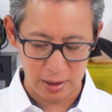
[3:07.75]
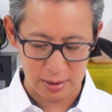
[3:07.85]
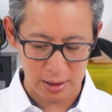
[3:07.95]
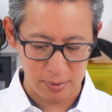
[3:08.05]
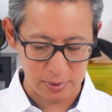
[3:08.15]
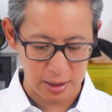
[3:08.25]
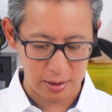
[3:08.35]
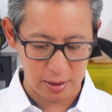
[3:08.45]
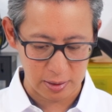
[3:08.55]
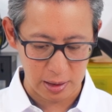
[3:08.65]
seems like
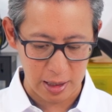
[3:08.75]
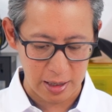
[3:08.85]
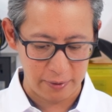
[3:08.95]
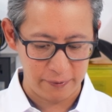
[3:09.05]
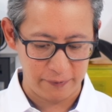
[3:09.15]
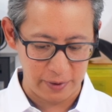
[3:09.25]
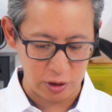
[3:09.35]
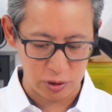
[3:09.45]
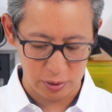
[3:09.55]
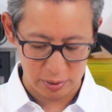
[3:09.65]
there's a lot of
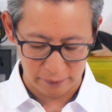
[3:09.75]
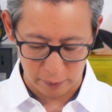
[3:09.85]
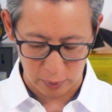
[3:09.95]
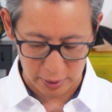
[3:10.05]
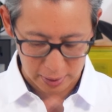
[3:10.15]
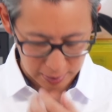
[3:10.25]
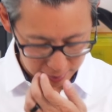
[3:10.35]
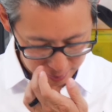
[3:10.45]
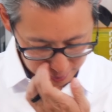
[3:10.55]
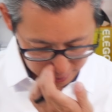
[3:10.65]
features for it.
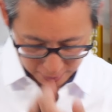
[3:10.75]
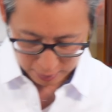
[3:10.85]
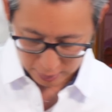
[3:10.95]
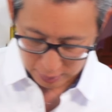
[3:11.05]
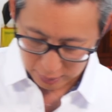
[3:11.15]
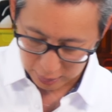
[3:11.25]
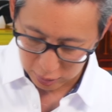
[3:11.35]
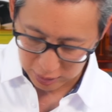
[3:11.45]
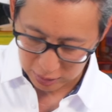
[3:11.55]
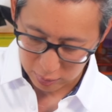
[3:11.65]
Then you get the